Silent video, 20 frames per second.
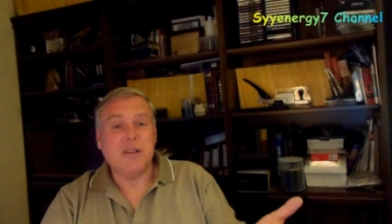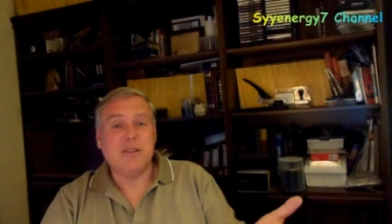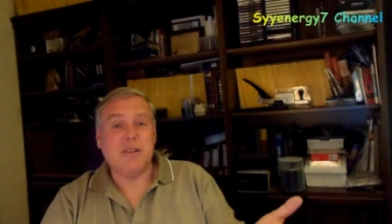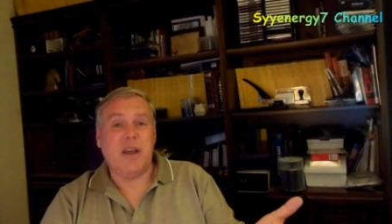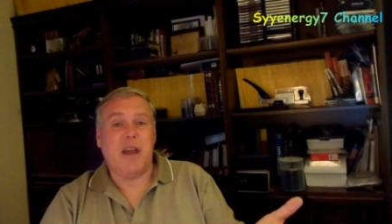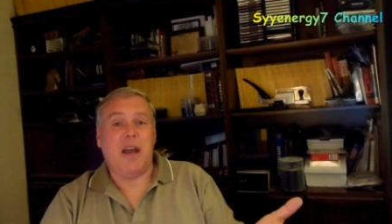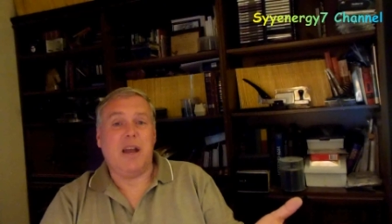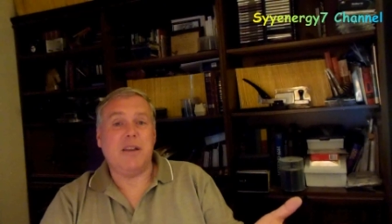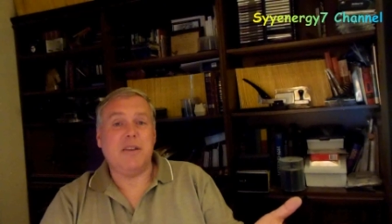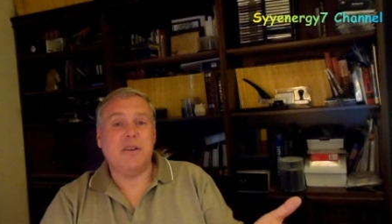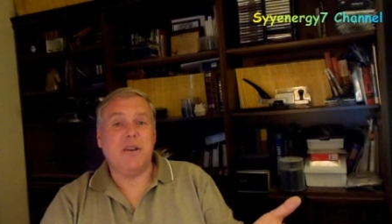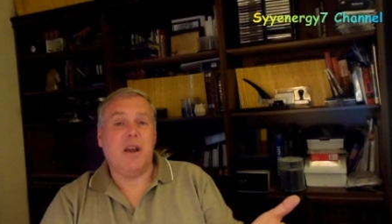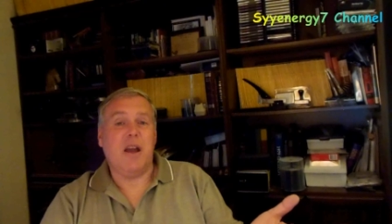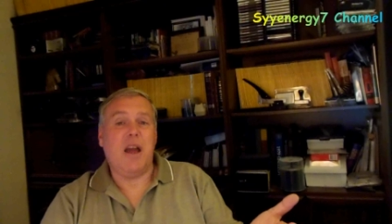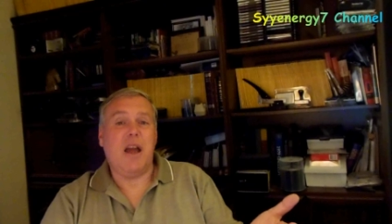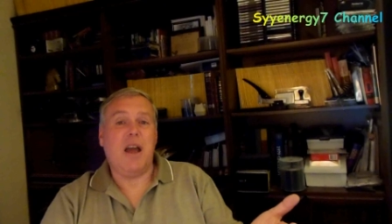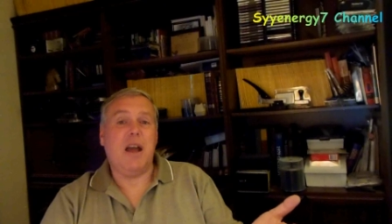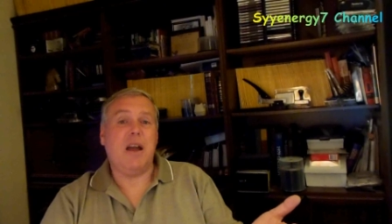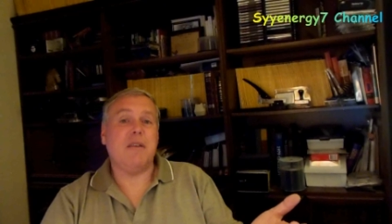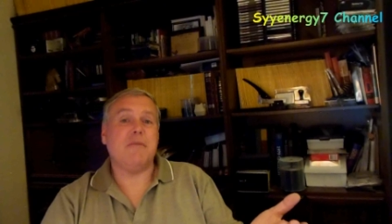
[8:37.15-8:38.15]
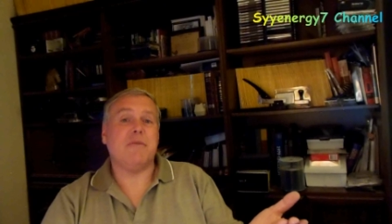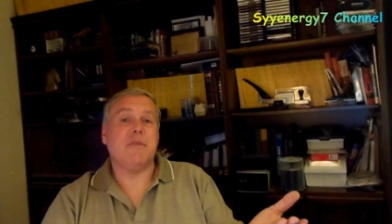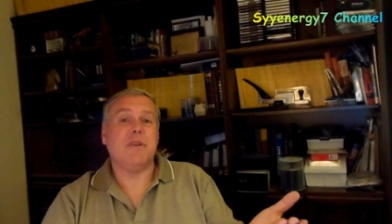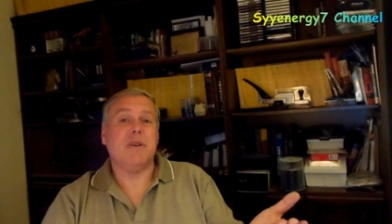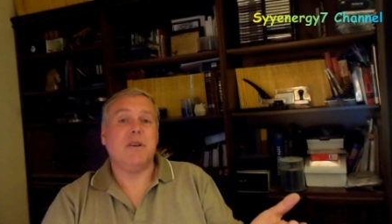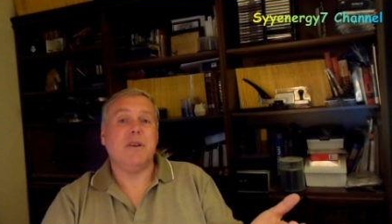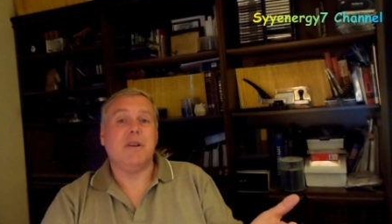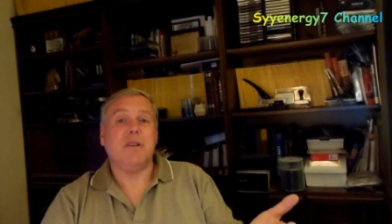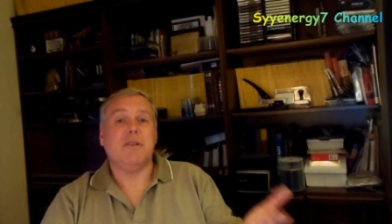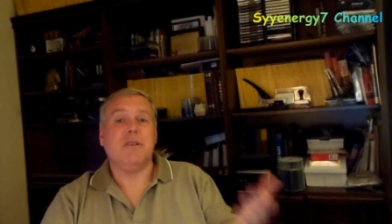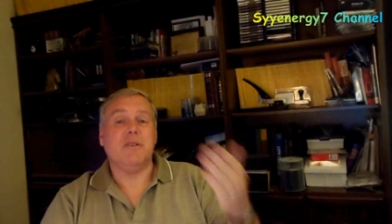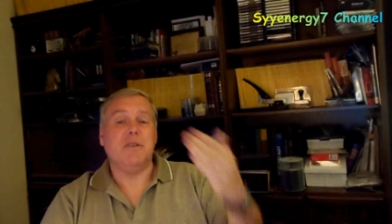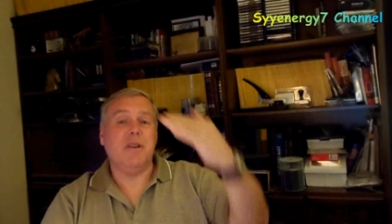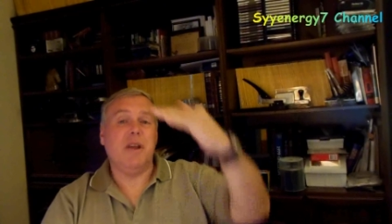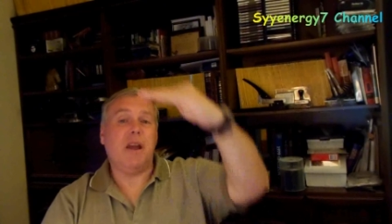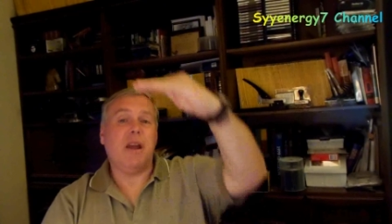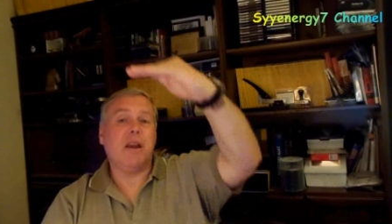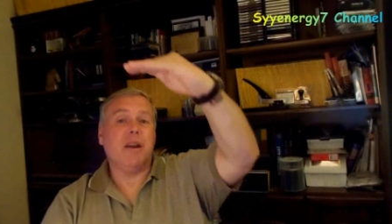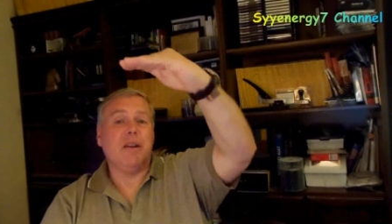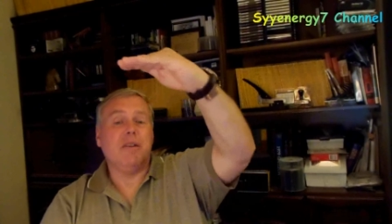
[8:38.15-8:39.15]
that you have the
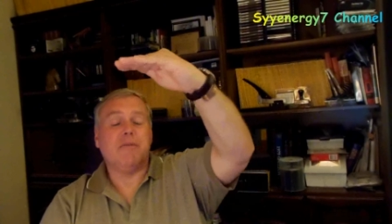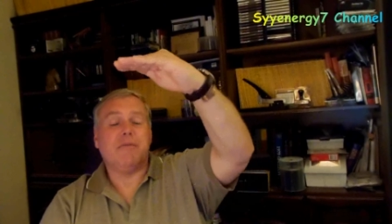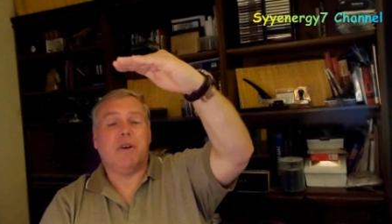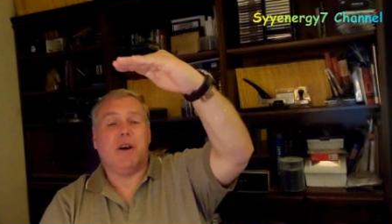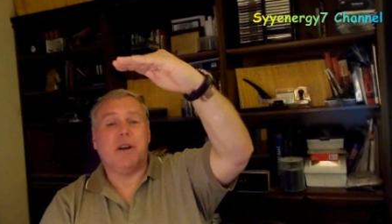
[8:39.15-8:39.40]
negative